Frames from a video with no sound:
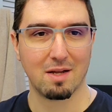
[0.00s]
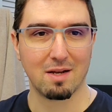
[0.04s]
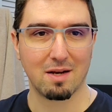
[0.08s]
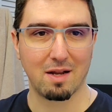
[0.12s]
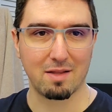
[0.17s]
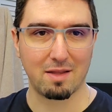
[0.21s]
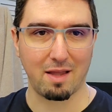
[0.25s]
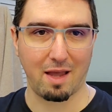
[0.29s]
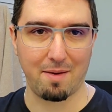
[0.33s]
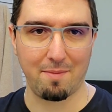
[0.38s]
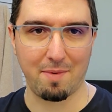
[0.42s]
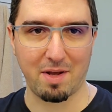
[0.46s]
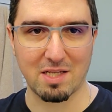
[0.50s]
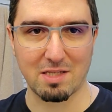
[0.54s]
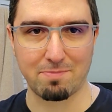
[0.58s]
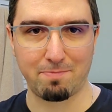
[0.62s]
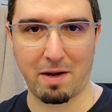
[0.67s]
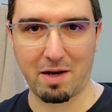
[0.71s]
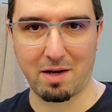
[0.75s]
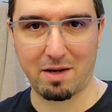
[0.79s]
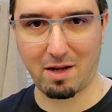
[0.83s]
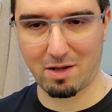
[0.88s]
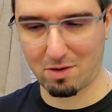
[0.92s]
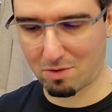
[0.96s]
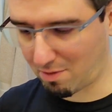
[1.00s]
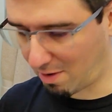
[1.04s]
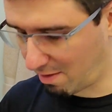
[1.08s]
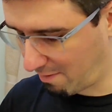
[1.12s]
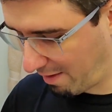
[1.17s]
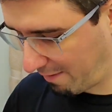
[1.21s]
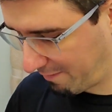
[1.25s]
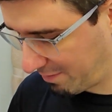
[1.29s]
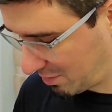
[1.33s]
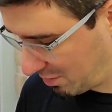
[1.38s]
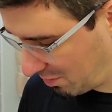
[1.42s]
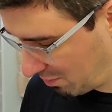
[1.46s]
that I'm expecting to
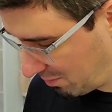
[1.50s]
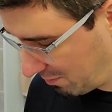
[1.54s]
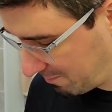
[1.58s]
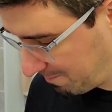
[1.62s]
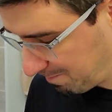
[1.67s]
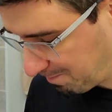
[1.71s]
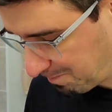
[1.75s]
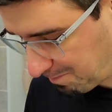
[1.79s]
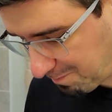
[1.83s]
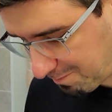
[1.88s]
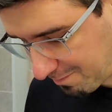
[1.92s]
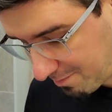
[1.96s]
arrive soon,